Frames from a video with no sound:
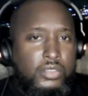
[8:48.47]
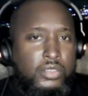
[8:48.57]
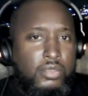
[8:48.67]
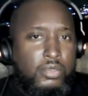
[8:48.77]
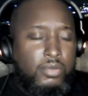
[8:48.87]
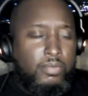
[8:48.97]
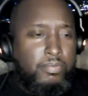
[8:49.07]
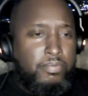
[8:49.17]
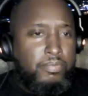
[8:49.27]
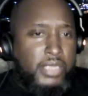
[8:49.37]
to
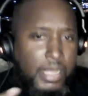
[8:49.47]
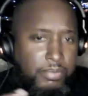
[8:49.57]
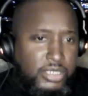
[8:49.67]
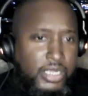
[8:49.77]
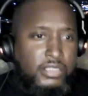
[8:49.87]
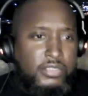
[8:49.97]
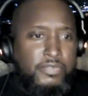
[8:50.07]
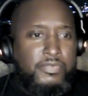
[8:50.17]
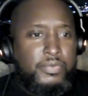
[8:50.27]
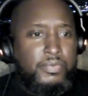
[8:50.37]
be
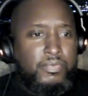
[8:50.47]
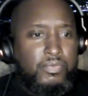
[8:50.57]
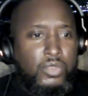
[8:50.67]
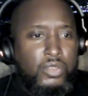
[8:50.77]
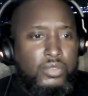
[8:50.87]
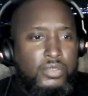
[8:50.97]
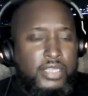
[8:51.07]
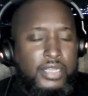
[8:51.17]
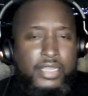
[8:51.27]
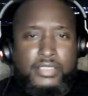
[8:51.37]
objective,
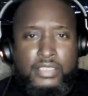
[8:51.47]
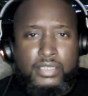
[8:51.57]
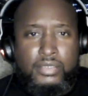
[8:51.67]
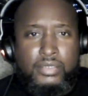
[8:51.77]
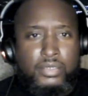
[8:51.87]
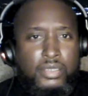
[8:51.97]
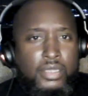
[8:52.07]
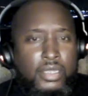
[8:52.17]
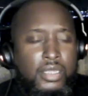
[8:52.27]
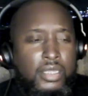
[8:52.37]
to listen
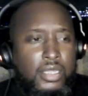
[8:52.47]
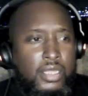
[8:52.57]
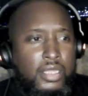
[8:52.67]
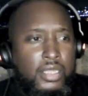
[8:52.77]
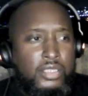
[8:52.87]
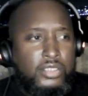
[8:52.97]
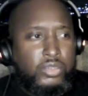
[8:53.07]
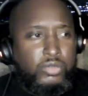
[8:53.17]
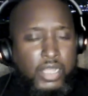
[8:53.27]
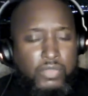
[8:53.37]
and
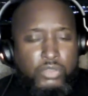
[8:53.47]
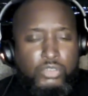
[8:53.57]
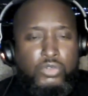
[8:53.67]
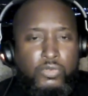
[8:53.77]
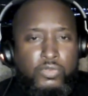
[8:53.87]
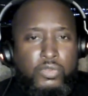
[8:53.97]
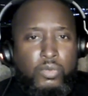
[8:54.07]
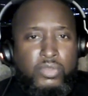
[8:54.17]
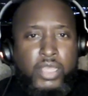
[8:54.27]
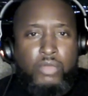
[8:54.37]
search out the truth
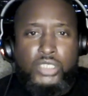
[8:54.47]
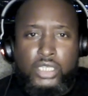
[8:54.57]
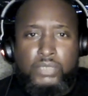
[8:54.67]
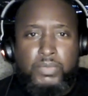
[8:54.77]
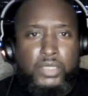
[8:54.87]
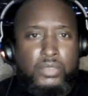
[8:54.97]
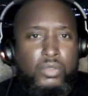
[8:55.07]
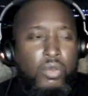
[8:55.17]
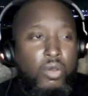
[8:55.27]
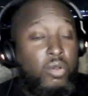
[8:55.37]
without judgment
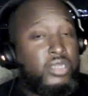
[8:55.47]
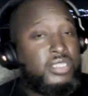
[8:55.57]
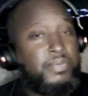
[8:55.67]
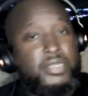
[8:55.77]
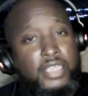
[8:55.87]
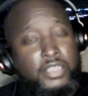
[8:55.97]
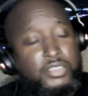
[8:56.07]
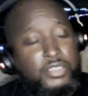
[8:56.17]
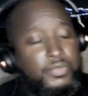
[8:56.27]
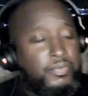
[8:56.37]
or
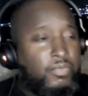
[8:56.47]
expectation.